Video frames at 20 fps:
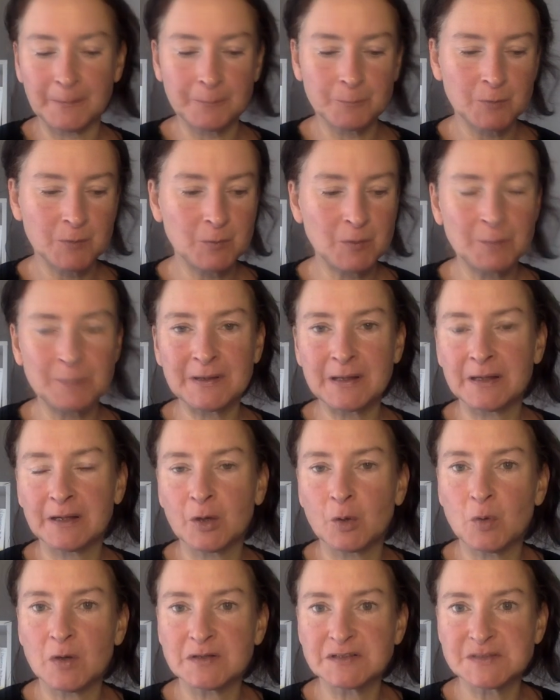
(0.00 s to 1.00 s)
We won't be
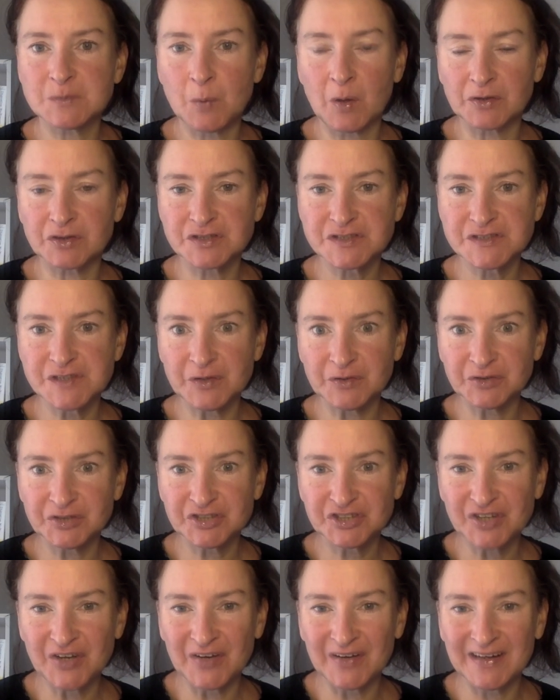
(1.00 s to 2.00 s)
getting quite so much
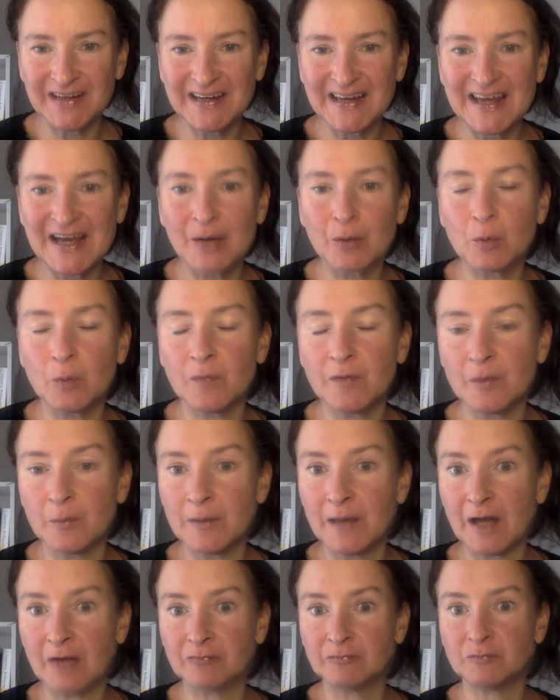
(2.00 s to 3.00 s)
sunshine now, although
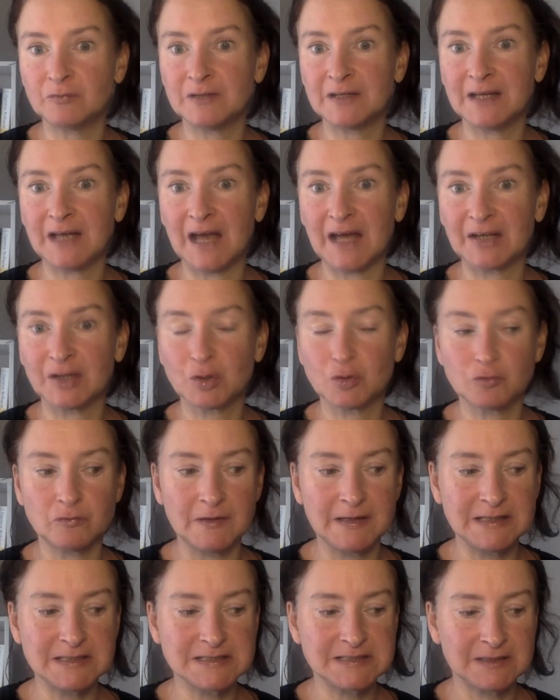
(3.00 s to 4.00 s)
we haven't really had a
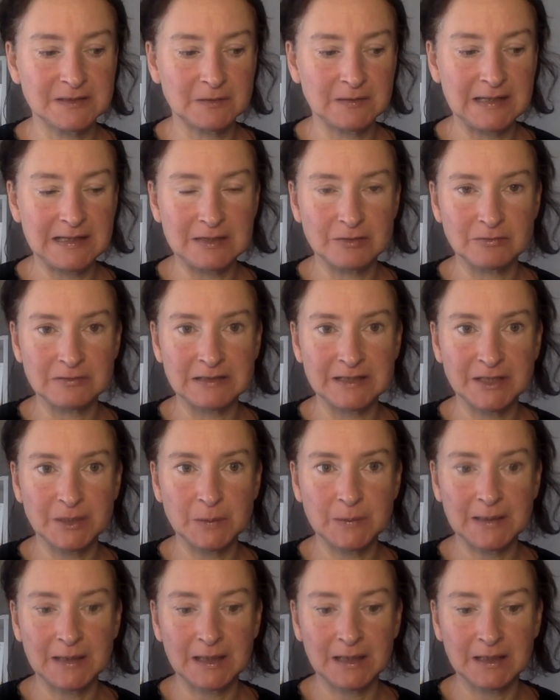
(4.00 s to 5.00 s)
great deal here in
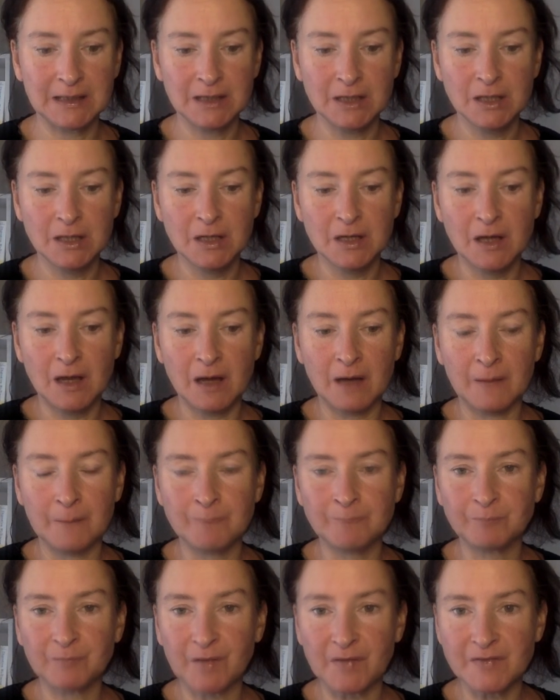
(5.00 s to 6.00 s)
the UK
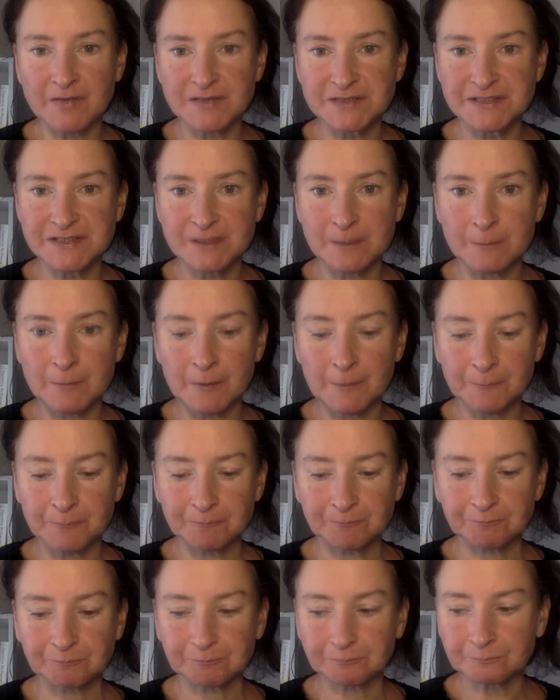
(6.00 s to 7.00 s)
this summer.
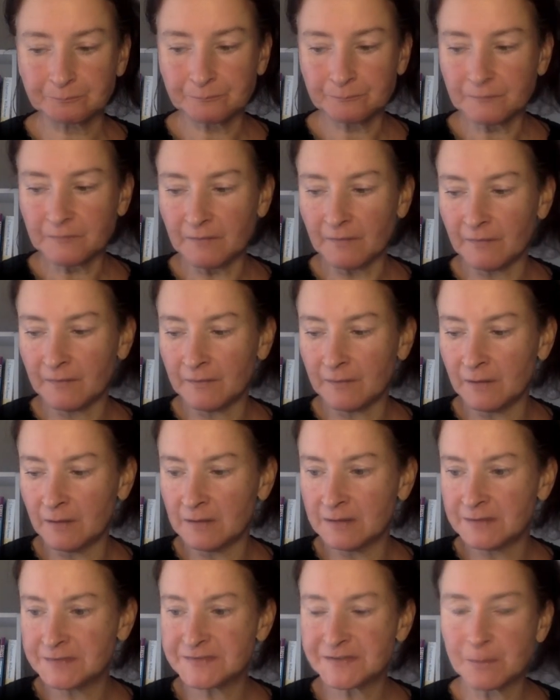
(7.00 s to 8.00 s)
The
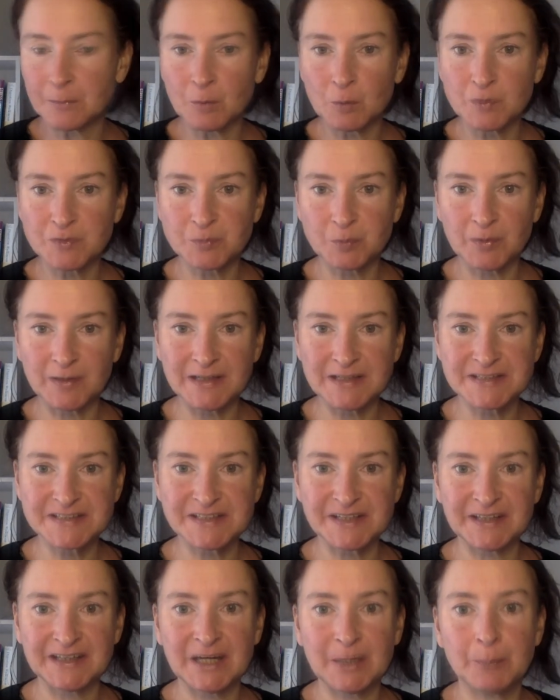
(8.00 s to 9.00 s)
early summer was pretty
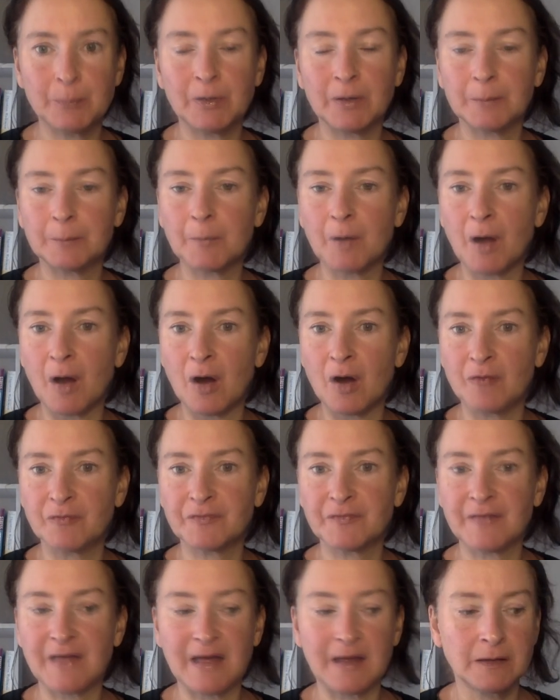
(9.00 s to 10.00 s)
sunny, but
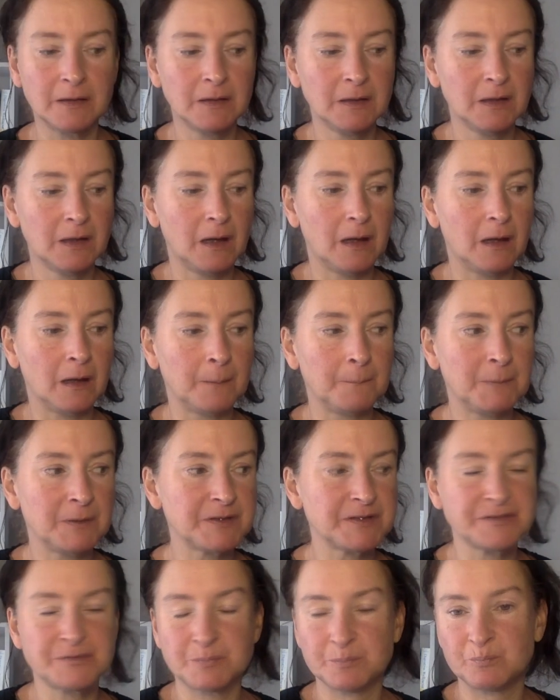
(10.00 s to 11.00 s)
after that
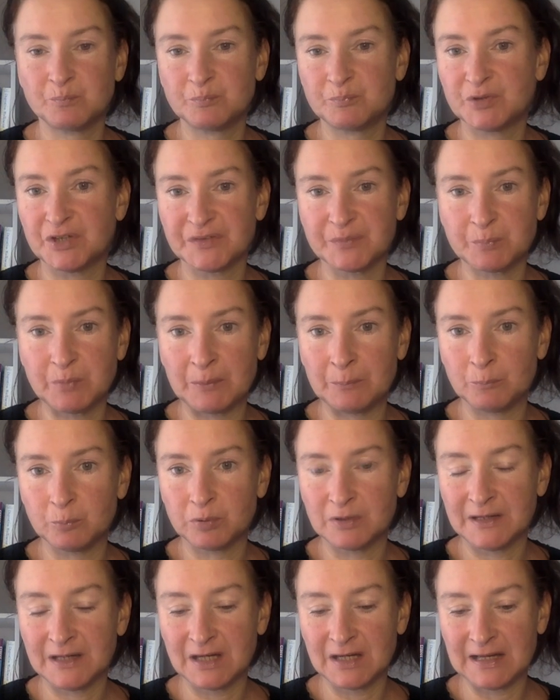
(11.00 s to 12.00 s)
it's just been
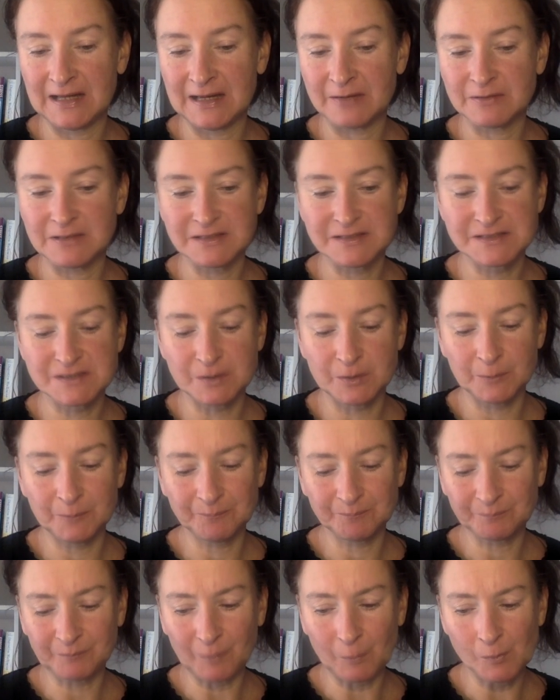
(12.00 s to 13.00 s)
pretty cloudy. So
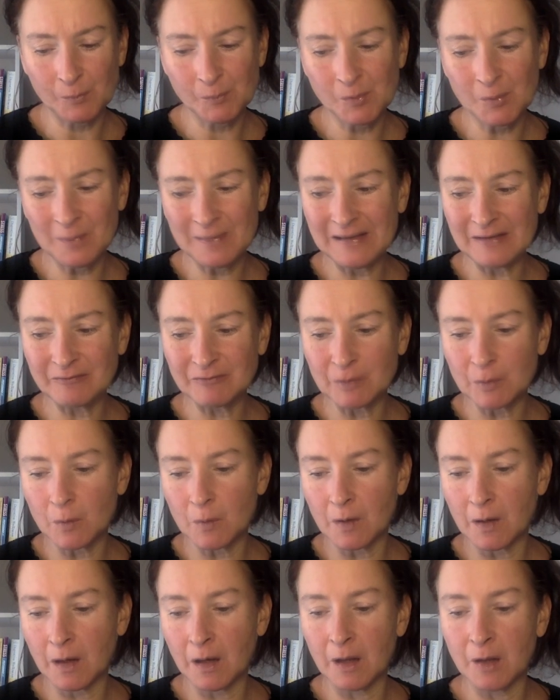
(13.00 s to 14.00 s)
we probably haven't
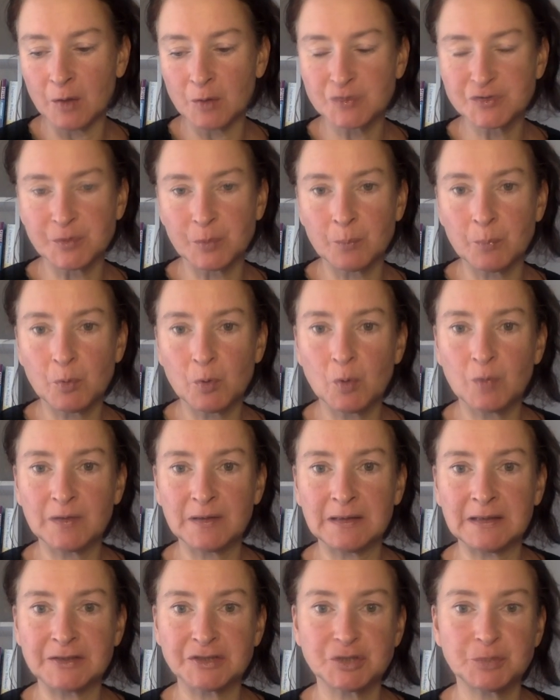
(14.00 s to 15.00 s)
got loads on board
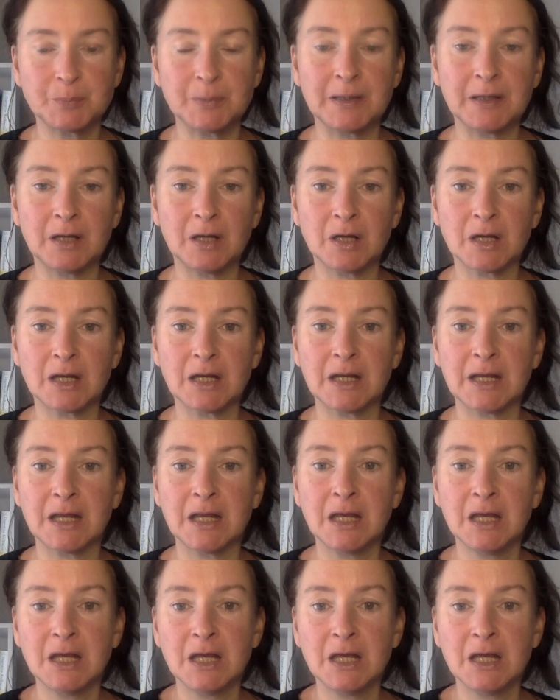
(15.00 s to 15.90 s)
unless you've been lucky